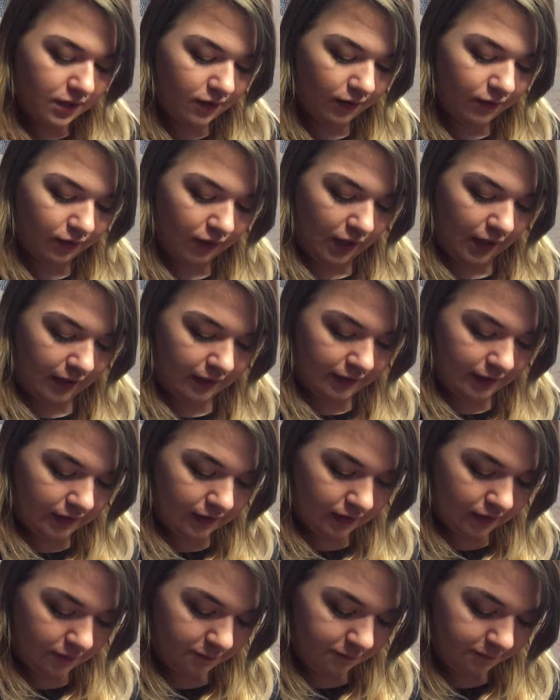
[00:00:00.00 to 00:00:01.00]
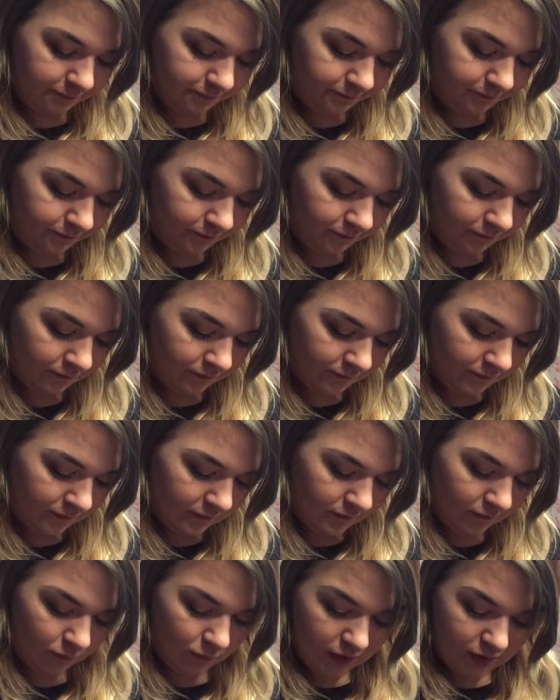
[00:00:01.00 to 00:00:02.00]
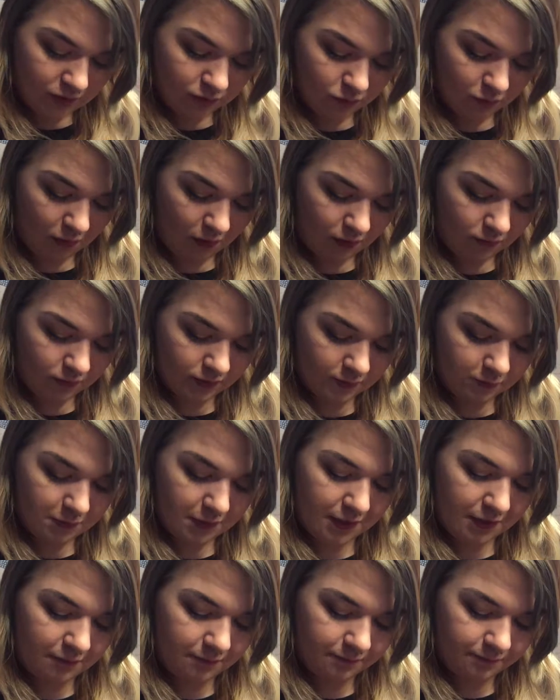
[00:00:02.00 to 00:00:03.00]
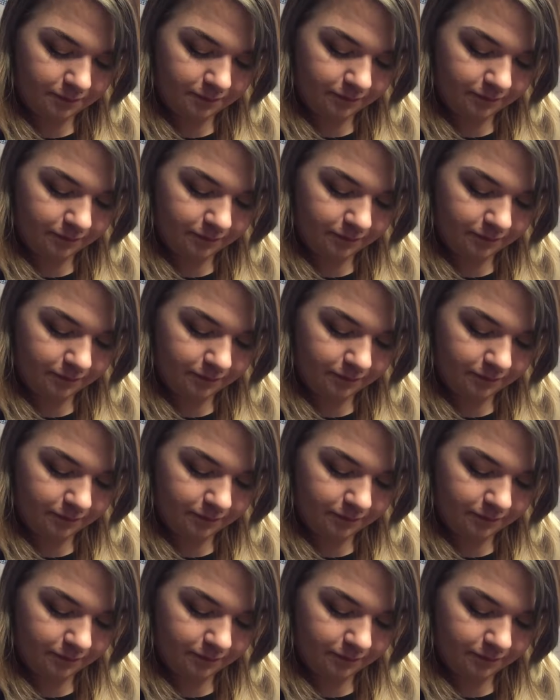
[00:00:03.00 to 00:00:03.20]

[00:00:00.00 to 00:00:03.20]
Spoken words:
another highlighter. What is wrong with me?